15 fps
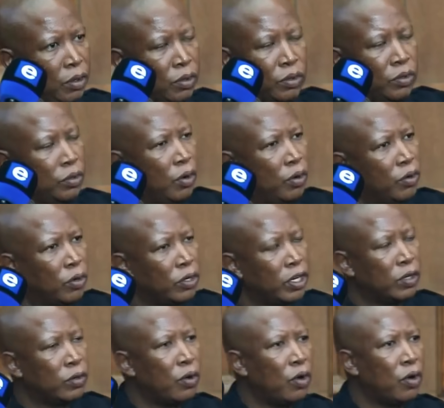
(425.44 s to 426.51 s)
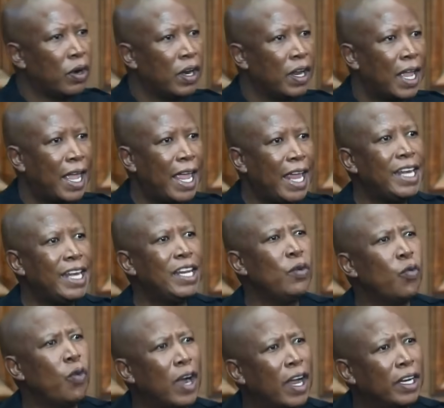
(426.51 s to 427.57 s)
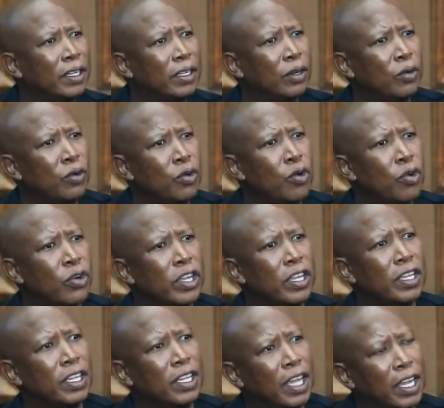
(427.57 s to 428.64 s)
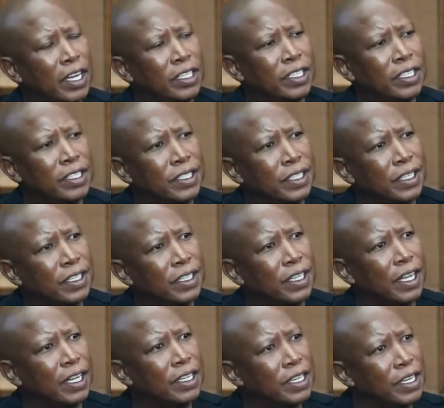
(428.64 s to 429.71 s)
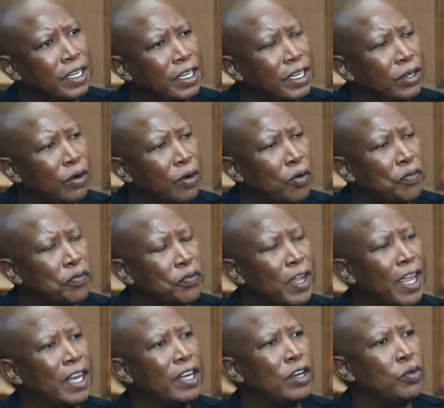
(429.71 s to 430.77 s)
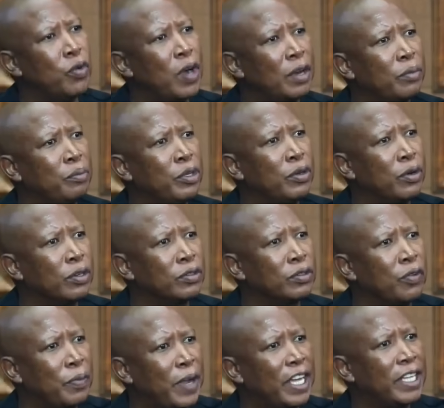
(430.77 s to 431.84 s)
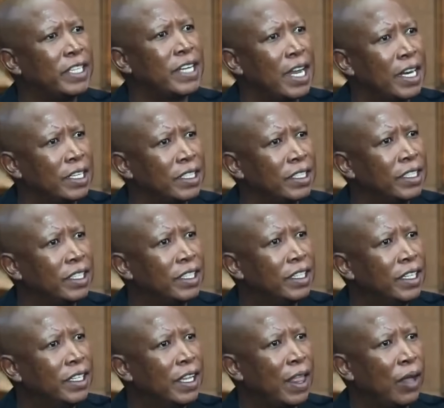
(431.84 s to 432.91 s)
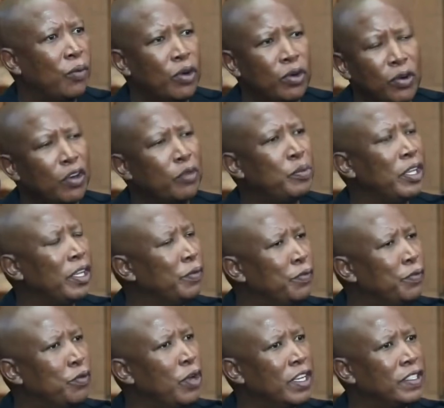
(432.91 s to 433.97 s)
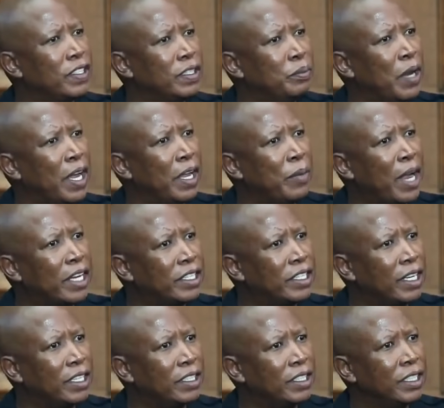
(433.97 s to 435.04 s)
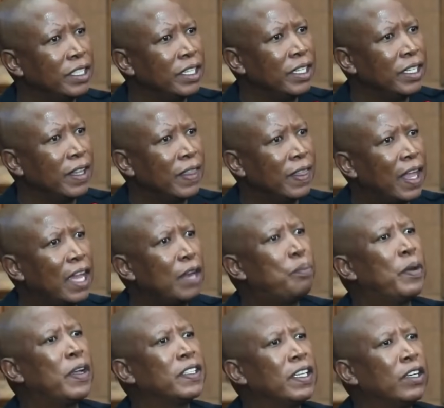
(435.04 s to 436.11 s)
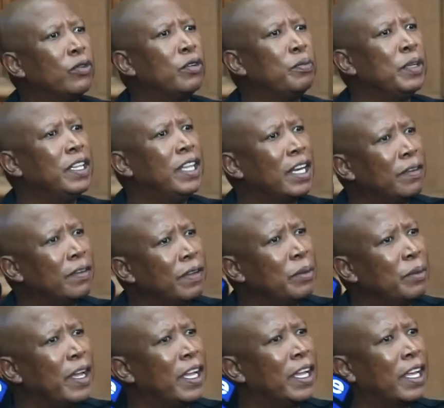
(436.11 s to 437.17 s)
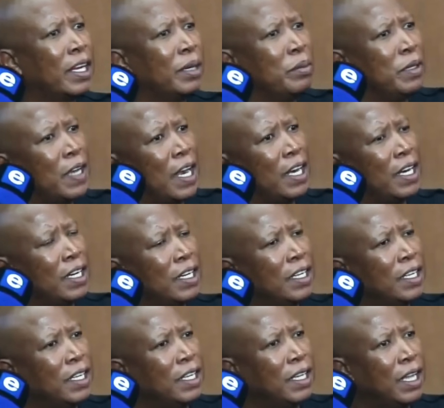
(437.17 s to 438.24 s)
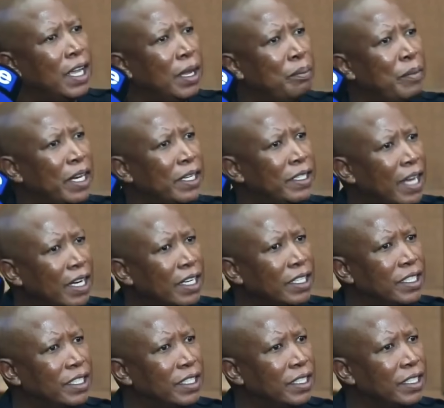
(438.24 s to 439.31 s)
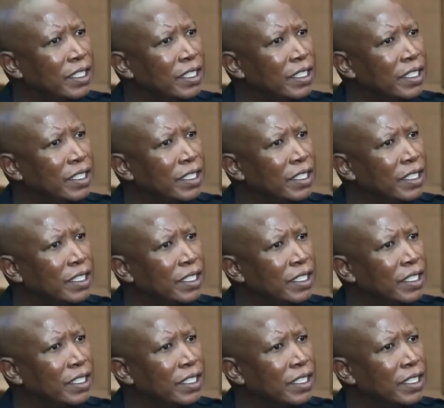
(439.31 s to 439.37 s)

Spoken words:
No, not at all. Anyone who engages in the killing of anyone because of my chant will not be influenced by my chant. That person will be driven by criminal mentality.